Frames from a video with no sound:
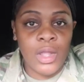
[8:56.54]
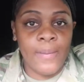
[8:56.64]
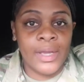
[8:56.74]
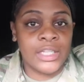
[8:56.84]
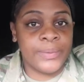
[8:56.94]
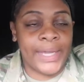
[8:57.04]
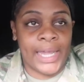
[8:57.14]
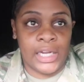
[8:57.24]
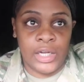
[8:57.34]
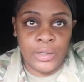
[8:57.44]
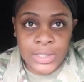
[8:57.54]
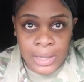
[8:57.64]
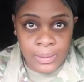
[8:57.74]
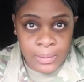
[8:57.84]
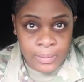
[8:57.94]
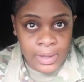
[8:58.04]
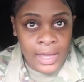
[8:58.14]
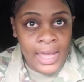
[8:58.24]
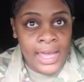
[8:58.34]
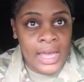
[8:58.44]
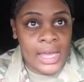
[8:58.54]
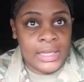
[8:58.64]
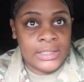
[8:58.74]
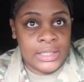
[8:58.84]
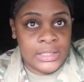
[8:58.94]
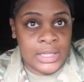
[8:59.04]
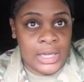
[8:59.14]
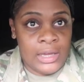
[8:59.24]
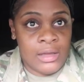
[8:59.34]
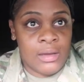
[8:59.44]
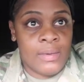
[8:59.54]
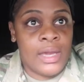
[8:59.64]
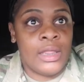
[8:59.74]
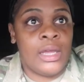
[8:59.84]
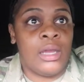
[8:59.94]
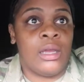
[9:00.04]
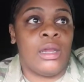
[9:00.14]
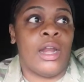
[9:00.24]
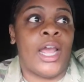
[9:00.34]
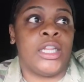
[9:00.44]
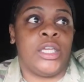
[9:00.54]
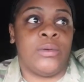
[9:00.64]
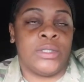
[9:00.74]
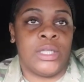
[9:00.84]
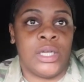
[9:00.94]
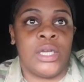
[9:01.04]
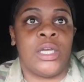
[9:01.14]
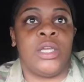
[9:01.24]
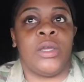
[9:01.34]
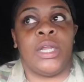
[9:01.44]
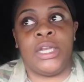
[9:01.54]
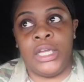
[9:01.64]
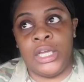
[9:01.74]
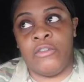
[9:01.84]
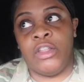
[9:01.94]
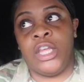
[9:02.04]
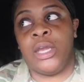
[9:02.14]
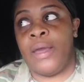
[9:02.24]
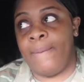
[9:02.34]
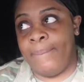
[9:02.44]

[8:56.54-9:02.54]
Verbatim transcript: because we had to do something at 6 a.m. And then after you was done, you could leave and then come